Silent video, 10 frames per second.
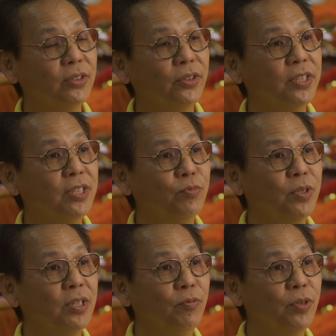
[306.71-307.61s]
All this
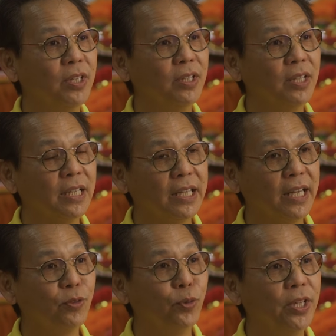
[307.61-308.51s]
we
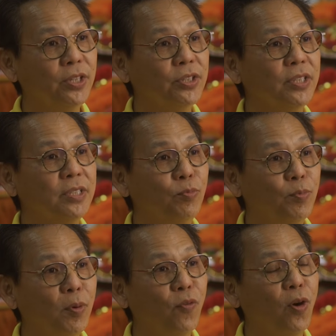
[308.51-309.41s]
get donations,
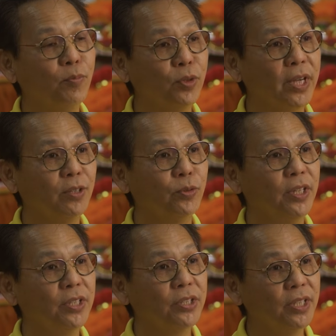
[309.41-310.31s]
perform to get
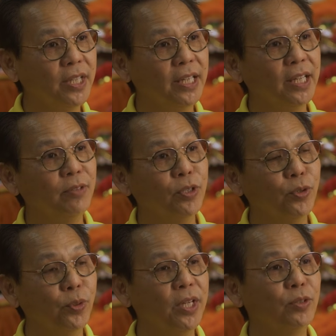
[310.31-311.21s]
donation, and then we
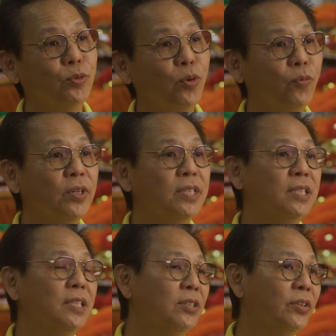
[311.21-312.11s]
donate
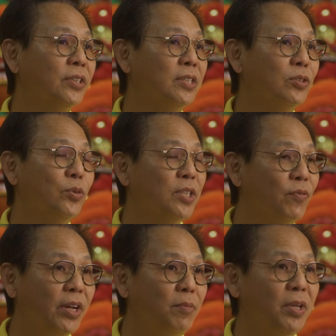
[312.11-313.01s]
overseas. All this, so it's
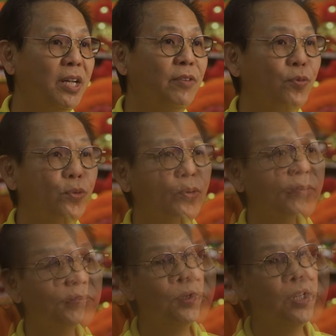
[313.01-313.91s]
very meaningful.
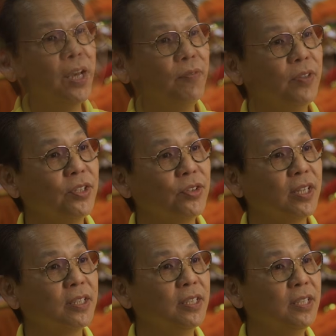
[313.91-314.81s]
We have
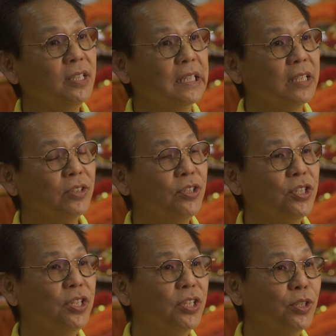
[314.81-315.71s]
instructor
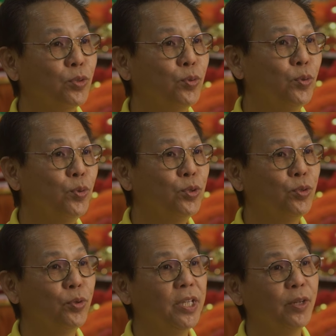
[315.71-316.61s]
teaching in the schools
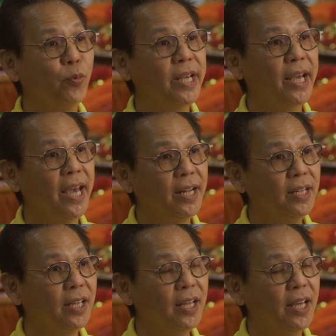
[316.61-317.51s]
during the
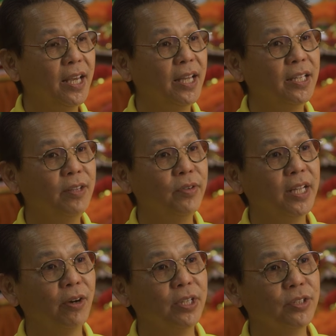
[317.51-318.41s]
weekend, and even
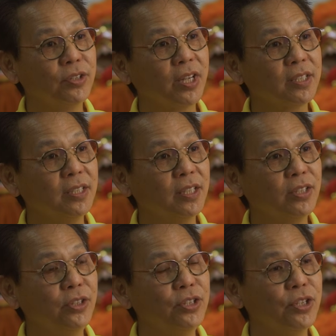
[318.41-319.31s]
our instructor
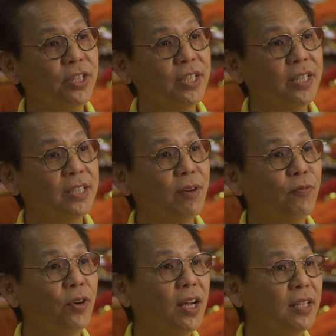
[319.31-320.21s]
teach in
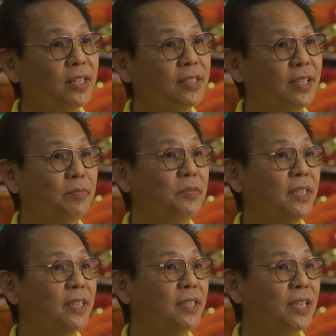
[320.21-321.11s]
SAFRA, last time
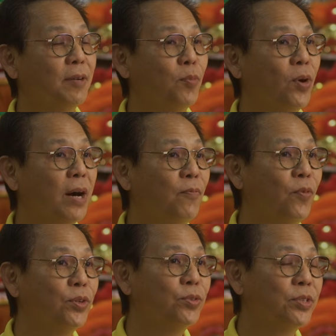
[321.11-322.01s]
Singapore Armed
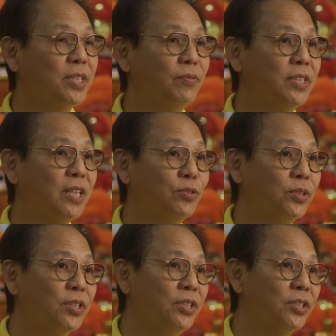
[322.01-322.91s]
Force Reservist
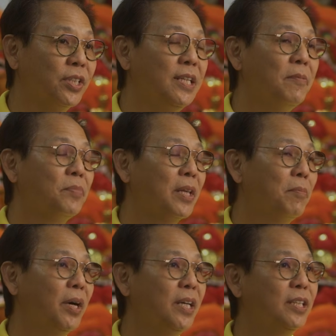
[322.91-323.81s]
Association.
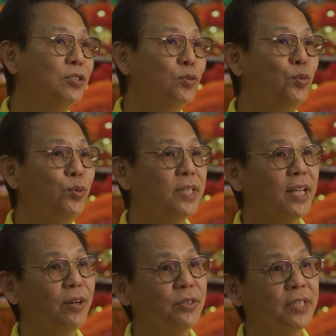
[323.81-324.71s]
But in the schools
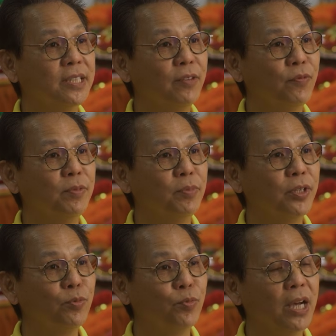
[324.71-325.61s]
now it's different
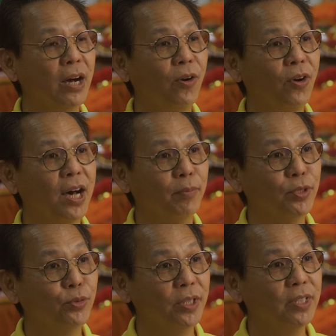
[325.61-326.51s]
because we are all
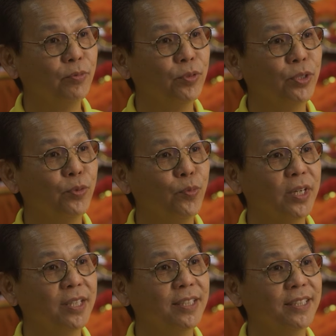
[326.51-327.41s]
amateur. We don't
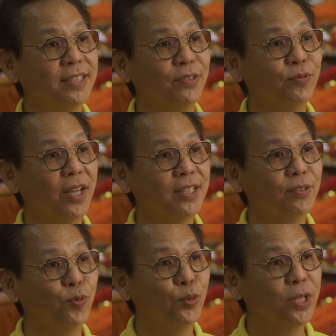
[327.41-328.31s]
work here as
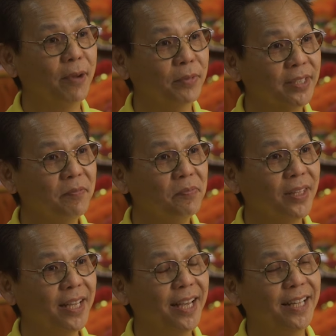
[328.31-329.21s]
a full-timer.
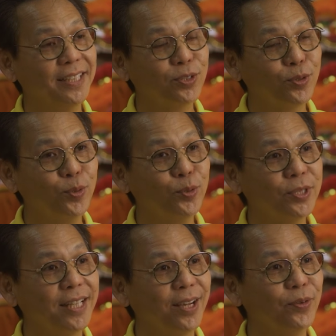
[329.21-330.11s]
And the
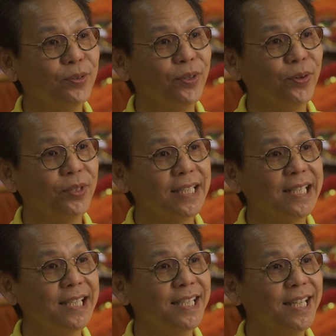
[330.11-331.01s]
schools now, all their
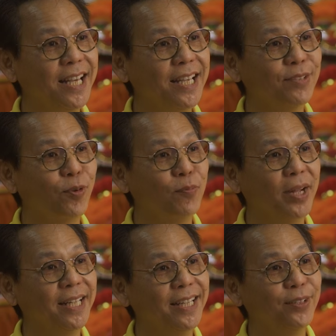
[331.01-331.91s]
CCA is from
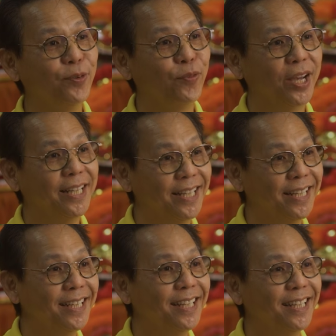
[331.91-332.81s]
Monday to Friday.